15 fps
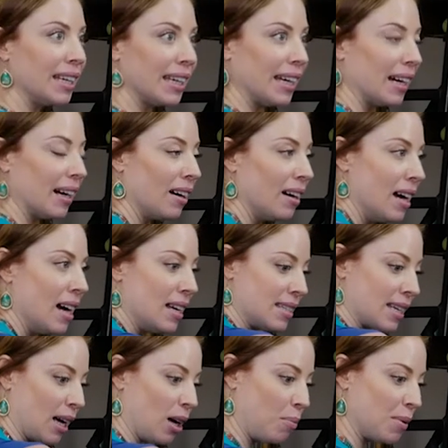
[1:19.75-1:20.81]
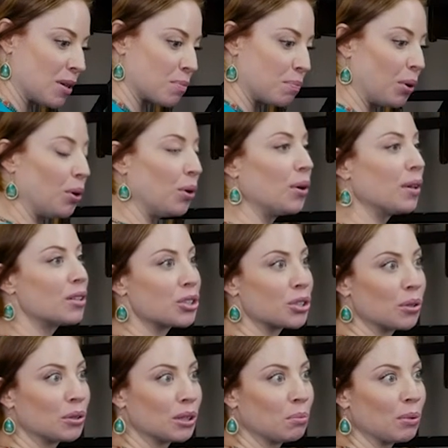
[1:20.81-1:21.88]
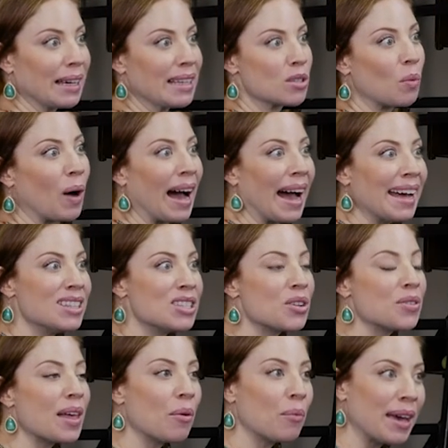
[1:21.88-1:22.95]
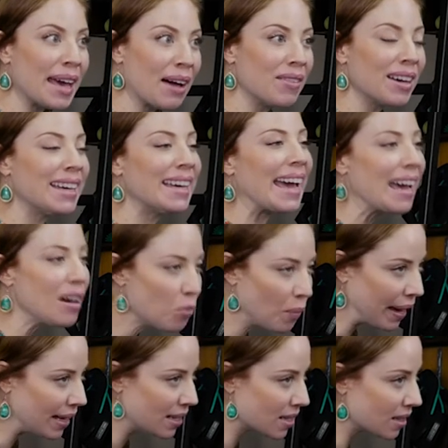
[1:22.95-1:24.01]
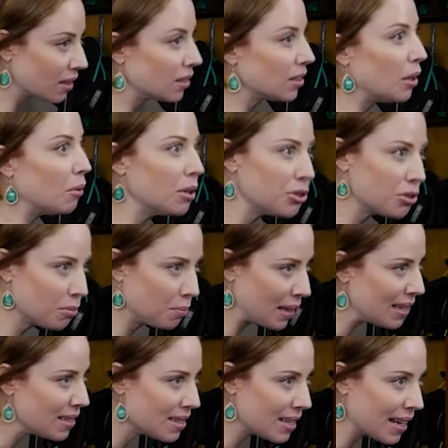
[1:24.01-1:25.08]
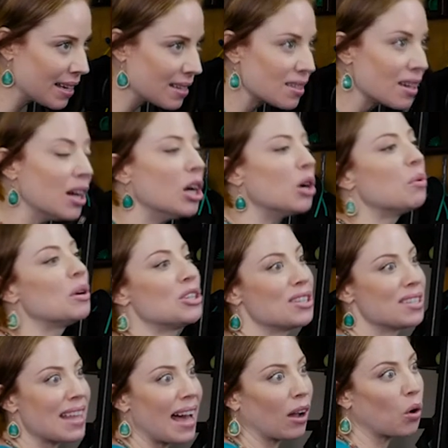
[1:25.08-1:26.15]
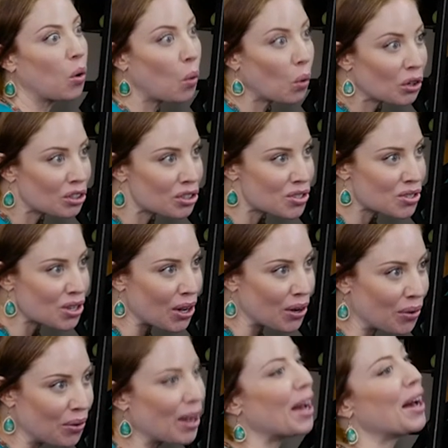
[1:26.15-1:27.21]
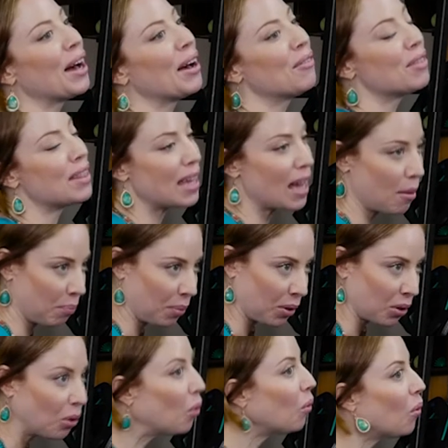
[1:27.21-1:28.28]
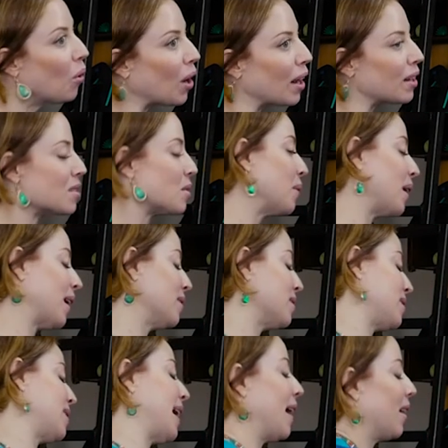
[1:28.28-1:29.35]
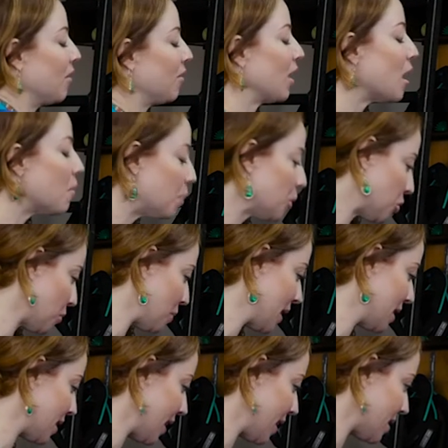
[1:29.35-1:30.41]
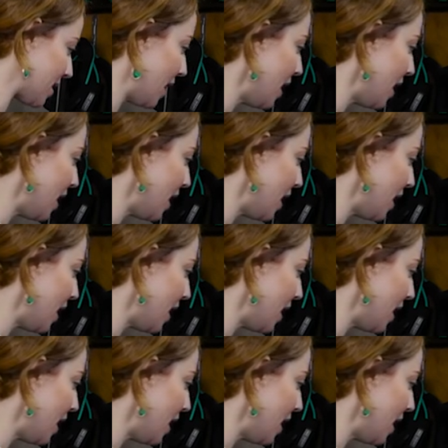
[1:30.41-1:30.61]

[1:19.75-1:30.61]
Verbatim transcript: here to help us pull the shoulder blades wide so that we have a gateway to the lower trapezius, which is that cornerstone of the upper core, so we can stay out of our upper trapezius.